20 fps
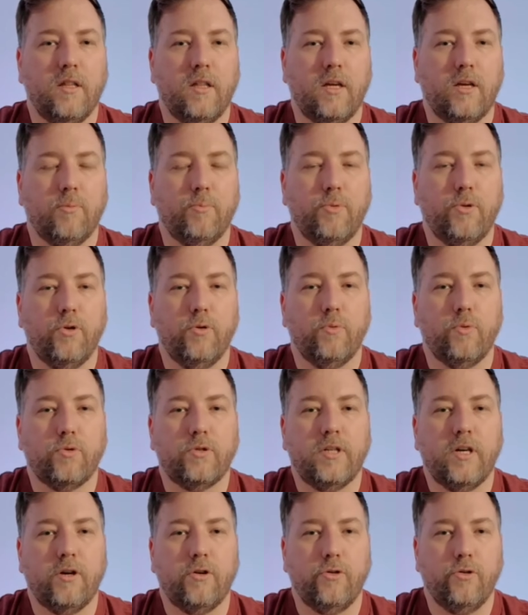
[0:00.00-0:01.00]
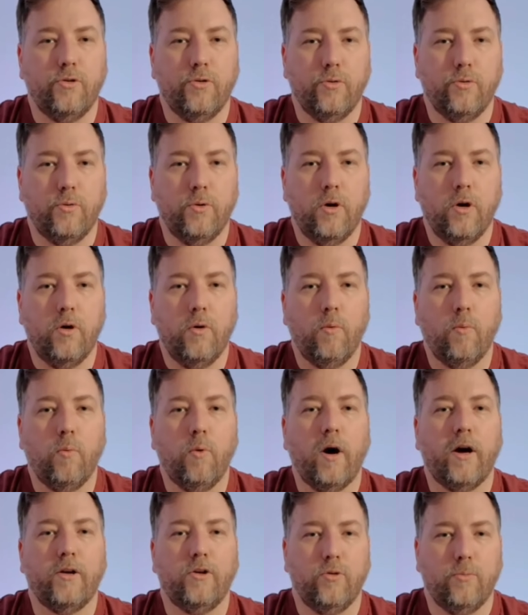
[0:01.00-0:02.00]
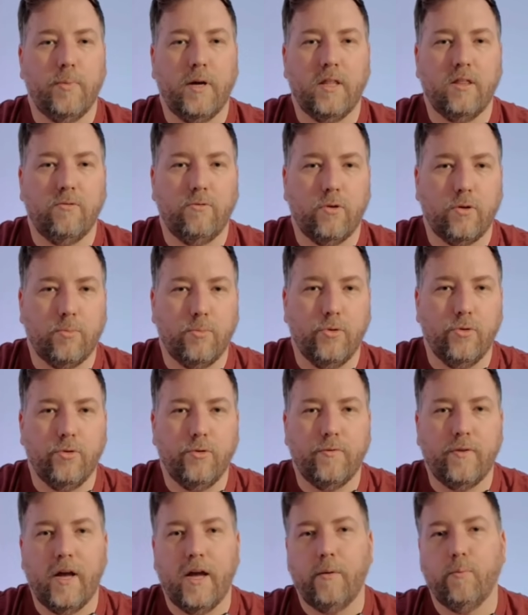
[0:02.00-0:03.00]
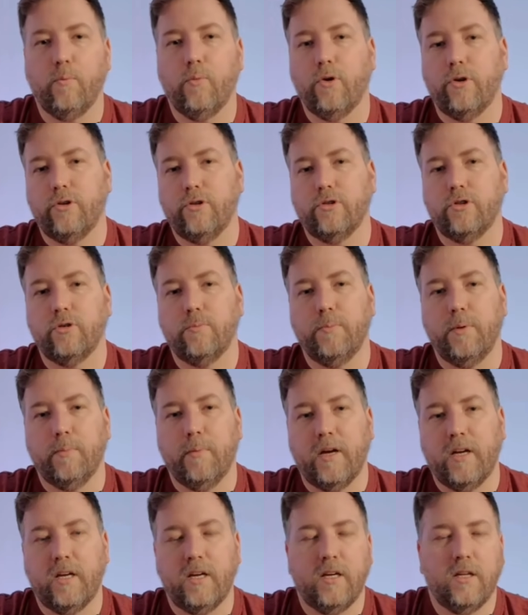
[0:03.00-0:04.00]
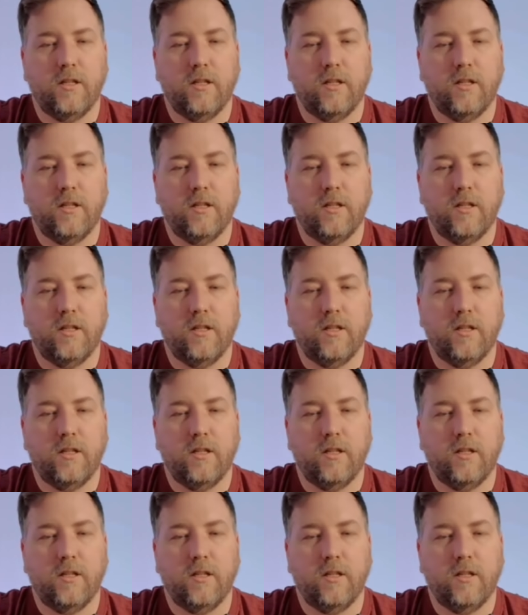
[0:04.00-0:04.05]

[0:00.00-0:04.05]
the computer will tell you why you made the wrong move and what you should be making